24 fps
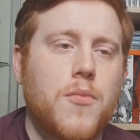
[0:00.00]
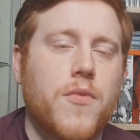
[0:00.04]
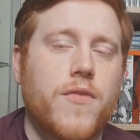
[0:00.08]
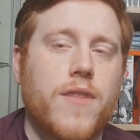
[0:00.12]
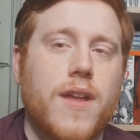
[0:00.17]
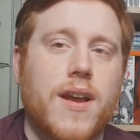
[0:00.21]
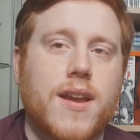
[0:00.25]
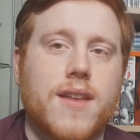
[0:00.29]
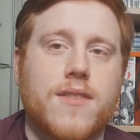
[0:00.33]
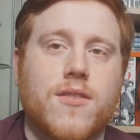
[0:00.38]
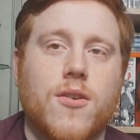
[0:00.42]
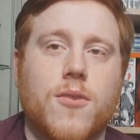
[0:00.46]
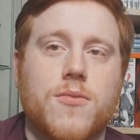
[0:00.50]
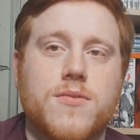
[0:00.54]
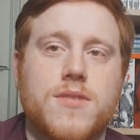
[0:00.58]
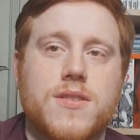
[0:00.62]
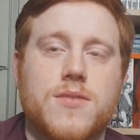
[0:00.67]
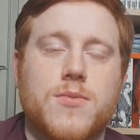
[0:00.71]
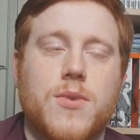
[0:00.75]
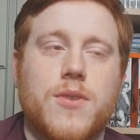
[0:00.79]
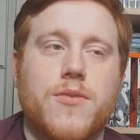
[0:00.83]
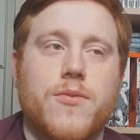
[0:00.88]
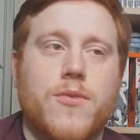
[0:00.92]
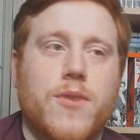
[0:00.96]
With like his whole
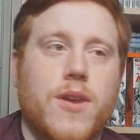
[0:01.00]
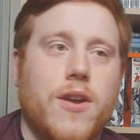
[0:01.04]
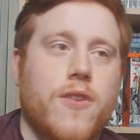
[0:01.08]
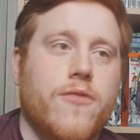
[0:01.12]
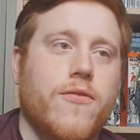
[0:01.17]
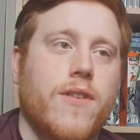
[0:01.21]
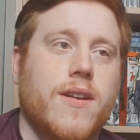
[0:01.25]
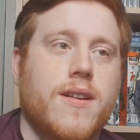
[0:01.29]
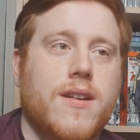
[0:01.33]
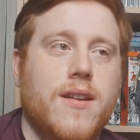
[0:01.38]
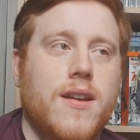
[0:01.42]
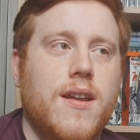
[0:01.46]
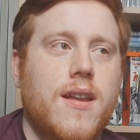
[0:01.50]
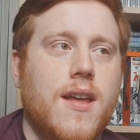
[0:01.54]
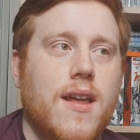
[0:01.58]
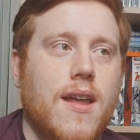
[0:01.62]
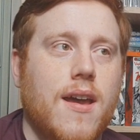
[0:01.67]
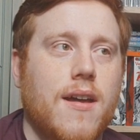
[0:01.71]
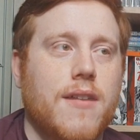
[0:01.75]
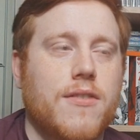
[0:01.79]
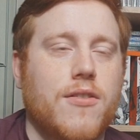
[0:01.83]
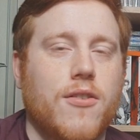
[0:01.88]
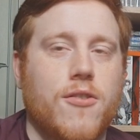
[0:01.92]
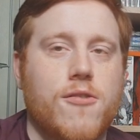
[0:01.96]
situation with his girlfriend. And then
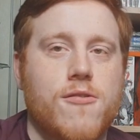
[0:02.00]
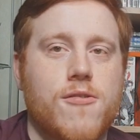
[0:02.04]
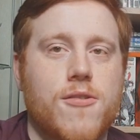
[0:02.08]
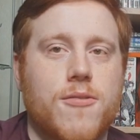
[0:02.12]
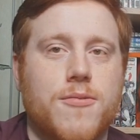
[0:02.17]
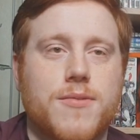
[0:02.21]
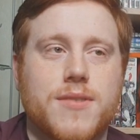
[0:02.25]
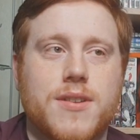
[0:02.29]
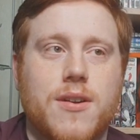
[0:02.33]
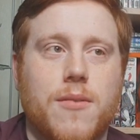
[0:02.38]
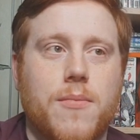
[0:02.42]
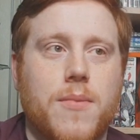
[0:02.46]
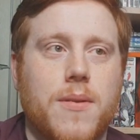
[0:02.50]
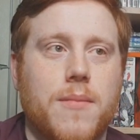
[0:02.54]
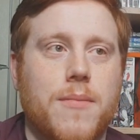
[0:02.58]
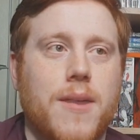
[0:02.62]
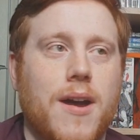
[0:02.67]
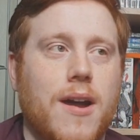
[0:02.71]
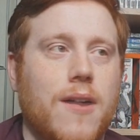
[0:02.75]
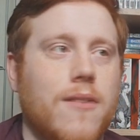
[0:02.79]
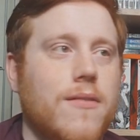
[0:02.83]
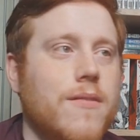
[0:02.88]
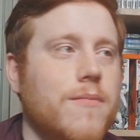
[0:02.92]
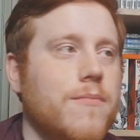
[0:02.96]
like Toru was helping him
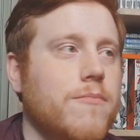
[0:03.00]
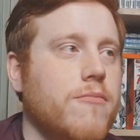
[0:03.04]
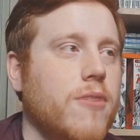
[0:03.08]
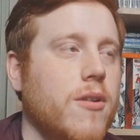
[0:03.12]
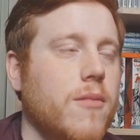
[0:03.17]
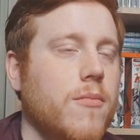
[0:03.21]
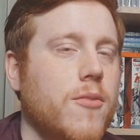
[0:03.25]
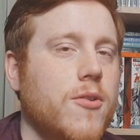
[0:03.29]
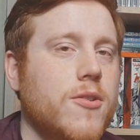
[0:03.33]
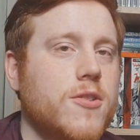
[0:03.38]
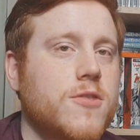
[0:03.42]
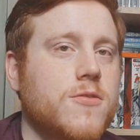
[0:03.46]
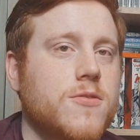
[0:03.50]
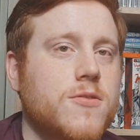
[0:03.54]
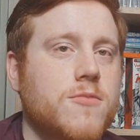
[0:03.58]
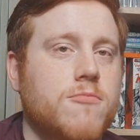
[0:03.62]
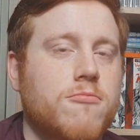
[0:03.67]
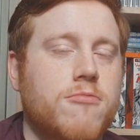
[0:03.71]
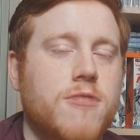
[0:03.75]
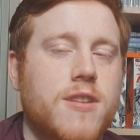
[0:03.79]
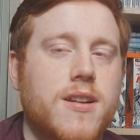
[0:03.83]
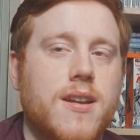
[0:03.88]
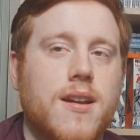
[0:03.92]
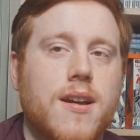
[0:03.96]
out pretty much. Was
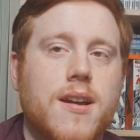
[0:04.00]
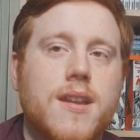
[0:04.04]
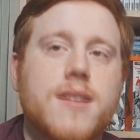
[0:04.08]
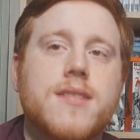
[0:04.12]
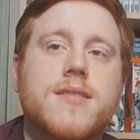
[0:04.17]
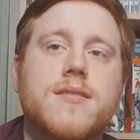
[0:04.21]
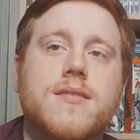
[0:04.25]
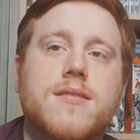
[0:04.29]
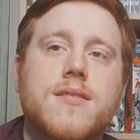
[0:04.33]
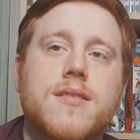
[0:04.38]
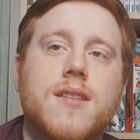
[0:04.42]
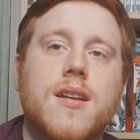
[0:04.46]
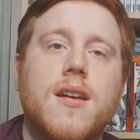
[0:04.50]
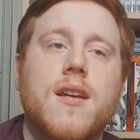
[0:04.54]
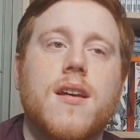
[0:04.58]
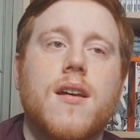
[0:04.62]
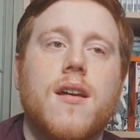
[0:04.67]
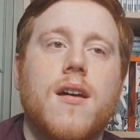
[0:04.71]
pretty nice.